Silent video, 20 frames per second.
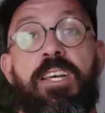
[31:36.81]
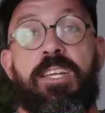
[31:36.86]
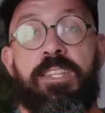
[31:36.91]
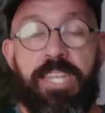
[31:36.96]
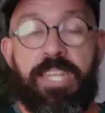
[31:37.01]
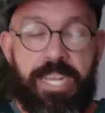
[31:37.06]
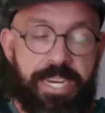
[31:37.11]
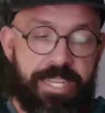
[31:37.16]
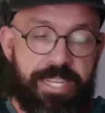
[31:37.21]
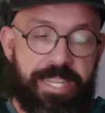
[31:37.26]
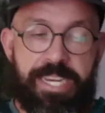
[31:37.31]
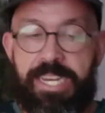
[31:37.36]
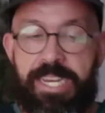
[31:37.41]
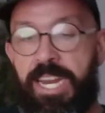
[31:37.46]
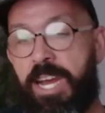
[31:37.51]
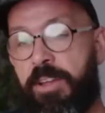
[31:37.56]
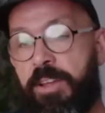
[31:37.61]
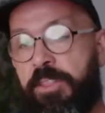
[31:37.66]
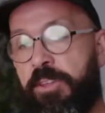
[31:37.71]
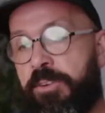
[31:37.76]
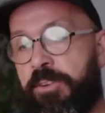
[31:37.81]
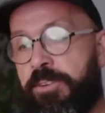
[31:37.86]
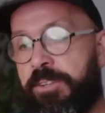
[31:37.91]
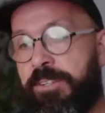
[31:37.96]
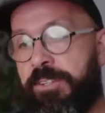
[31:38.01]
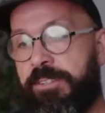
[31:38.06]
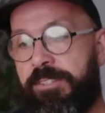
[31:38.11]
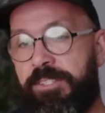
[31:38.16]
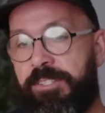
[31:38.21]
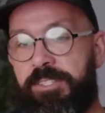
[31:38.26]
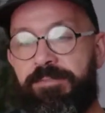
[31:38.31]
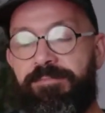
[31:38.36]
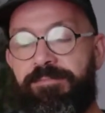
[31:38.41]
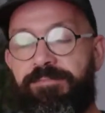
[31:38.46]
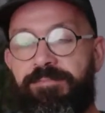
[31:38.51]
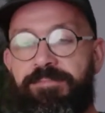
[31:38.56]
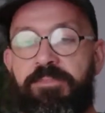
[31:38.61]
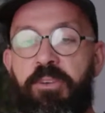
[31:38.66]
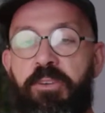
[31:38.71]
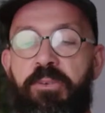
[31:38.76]
They now don't.
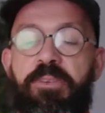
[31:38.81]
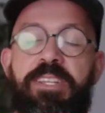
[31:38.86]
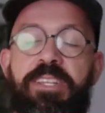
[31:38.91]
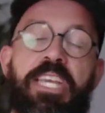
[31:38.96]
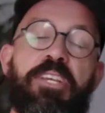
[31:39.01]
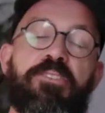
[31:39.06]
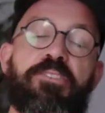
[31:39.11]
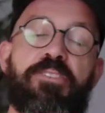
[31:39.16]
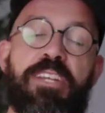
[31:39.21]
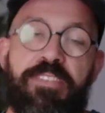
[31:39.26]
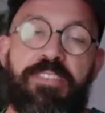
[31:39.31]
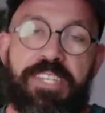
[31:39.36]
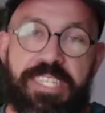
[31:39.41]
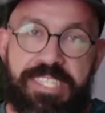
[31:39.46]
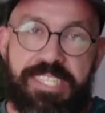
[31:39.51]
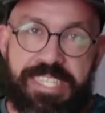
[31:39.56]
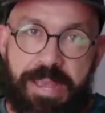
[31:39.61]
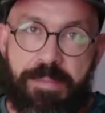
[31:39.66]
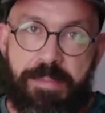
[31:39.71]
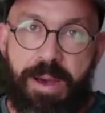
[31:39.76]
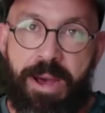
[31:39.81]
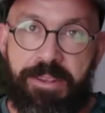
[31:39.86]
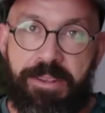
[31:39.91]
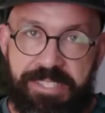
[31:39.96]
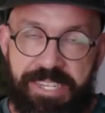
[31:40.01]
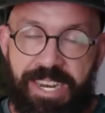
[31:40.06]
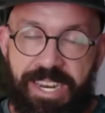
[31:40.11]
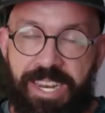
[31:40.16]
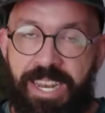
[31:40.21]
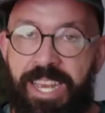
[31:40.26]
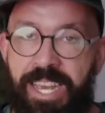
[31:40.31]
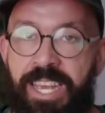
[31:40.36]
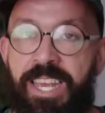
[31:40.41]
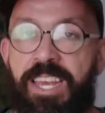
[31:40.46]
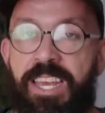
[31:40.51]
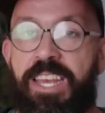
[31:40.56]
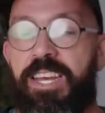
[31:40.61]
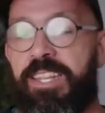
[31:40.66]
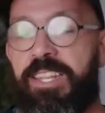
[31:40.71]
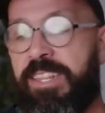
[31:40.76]
They used to live in the same house in LA.
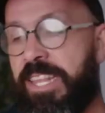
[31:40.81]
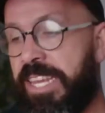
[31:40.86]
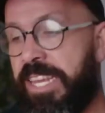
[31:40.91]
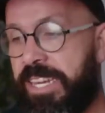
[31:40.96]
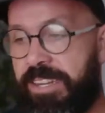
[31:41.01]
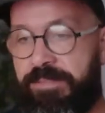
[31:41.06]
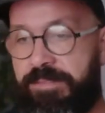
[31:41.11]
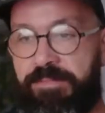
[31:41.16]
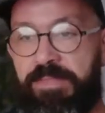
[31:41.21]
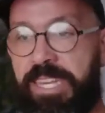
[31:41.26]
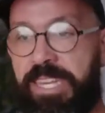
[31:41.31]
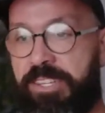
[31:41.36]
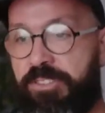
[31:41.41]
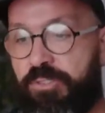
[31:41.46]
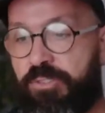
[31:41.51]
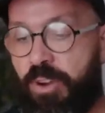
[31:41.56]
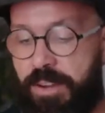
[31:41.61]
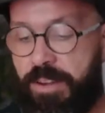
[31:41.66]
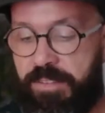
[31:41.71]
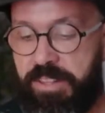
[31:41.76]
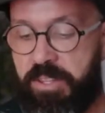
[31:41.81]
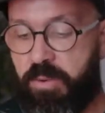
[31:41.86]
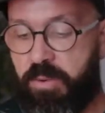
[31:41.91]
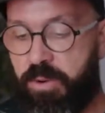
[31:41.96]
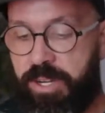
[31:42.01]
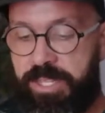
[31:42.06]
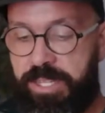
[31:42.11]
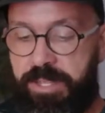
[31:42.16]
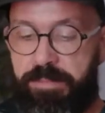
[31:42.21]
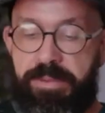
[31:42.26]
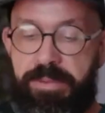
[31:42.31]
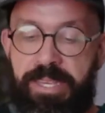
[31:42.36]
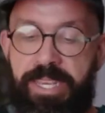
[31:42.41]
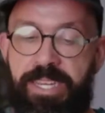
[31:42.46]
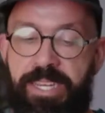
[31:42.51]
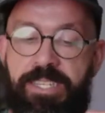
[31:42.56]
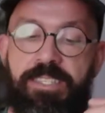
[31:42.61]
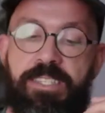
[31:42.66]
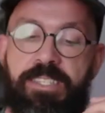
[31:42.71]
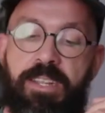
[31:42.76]
They travel the world a
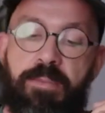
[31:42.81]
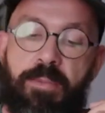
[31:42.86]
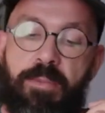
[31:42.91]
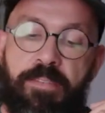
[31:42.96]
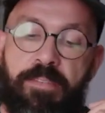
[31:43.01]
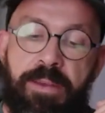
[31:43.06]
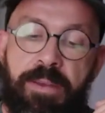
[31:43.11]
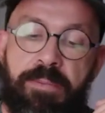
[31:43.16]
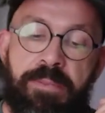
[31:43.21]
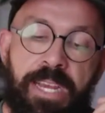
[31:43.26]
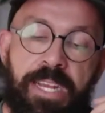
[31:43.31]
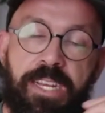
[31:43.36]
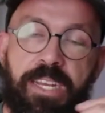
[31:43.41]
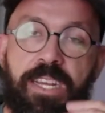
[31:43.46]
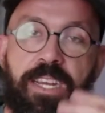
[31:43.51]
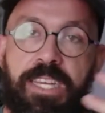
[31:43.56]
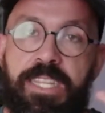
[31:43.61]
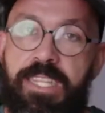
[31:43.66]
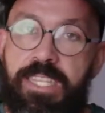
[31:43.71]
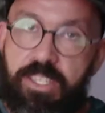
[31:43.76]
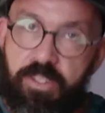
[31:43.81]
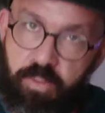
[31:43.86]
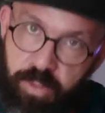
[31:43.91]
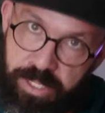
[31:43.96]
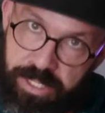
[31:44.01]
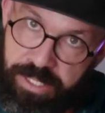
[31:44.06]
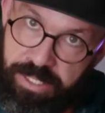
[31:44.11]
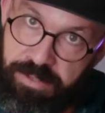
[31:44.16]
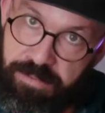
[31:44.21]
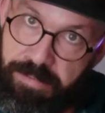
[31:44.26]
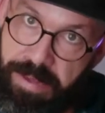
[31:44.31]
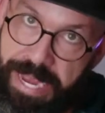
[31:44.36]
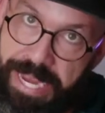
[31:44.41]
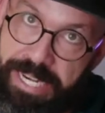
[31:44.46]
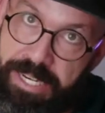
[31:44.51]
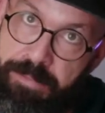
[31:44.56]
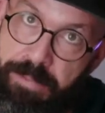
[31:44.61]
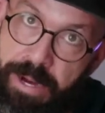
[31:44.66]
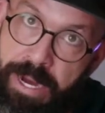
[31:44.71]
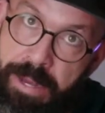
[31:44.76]
bit. Some of them and this was
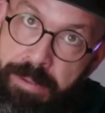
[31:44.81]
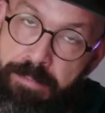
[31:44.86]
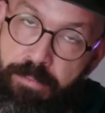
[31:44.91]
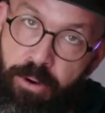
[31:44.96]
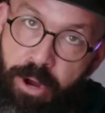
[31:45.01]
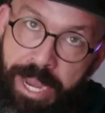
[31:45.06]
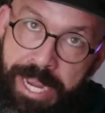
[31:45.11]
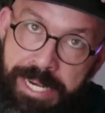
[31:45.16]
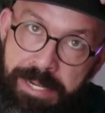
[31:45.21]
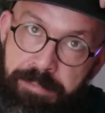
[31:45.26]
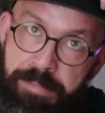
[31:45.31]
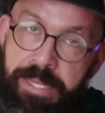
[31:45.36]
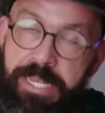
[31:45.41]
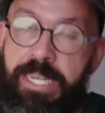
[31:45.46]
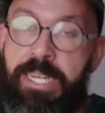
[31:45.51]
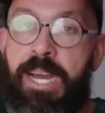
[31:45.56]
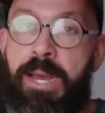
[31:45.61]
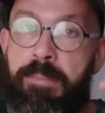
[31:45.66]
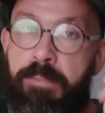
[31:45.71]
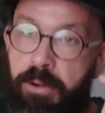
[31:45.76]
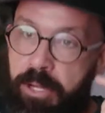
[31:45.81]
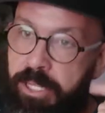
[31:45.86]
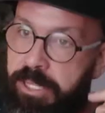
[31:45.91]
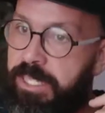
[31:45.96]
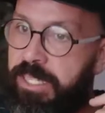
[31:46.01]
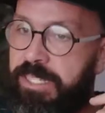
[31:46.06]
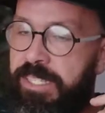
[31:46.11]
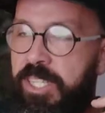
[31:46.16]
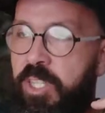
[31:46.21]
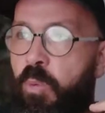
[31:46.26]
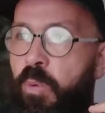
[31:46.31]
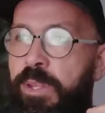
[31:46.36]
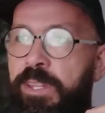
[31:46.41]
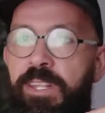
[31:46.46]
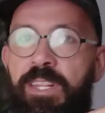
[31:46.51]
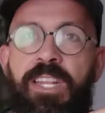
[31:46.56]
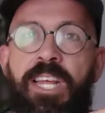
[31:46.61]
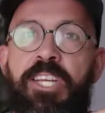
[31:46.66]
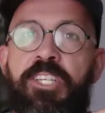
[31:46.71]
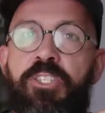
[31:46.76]
made by Brian Bina. I bought these at the
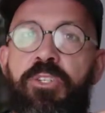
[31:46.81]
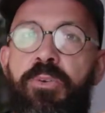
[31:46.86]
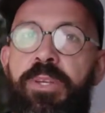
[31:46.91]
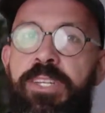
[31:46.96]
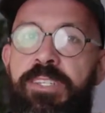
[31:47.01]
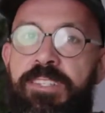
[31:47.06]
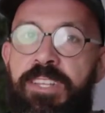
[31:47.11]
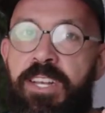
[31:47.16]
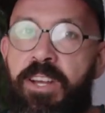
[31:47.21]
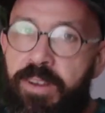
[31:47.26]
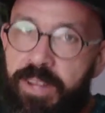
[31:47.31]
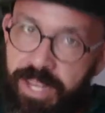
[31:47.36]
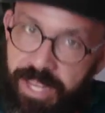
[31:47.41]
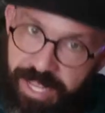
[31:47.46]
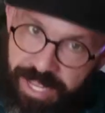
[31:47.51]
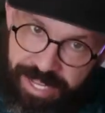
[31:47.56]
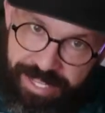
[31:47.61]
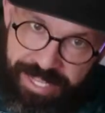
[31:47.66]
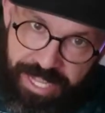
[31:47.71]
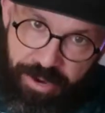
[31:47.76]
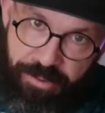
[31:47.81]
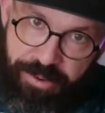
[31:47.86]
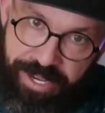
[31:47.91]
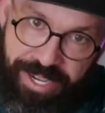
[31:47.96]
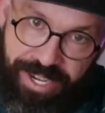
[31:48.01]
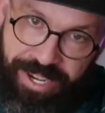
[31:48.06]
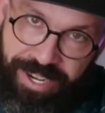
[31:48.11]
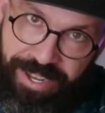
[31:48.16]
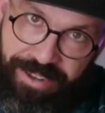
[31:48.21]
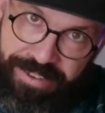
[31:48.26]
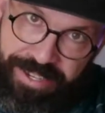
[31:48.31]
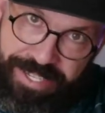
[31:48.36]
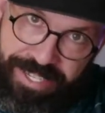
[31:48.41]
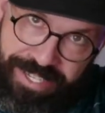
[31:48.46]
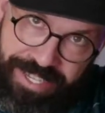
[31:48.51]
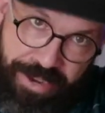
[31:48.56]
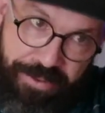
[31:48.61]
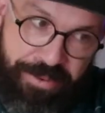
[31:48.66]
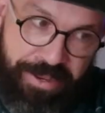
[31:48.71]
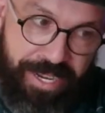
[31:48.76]
Winter Clash 2 years ago, and I really love
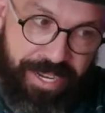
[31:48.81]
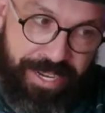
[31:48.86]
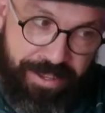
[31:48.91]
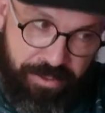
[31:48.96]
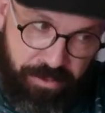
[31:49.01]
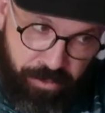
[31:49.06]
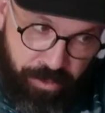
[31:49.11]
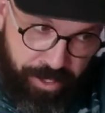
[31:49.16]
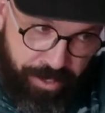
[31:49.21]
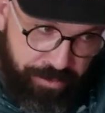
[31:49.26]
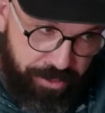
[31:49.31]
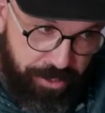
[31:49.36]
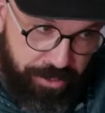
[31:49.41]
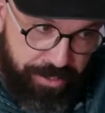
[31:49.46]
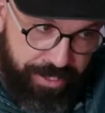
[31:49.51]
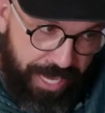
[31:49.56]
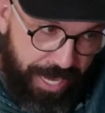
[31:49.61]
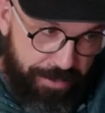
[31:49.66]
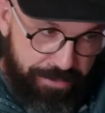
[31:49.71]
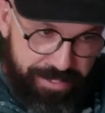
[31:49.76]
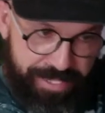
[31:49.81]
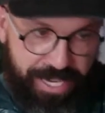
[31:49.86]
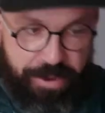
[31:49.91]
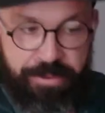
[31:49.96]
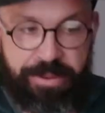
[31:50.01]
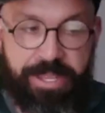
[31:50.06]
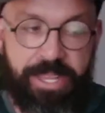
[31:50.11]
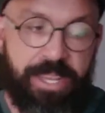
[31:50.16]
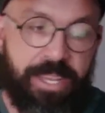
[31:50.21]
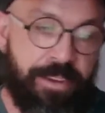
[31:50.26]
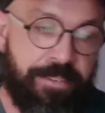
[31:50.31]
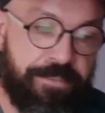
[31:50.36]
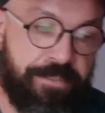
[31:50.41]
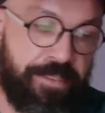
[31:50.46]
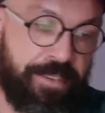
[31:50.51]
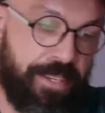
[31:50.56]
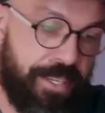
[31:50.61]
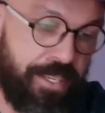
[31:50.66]
it. It's one of those caps that I really love.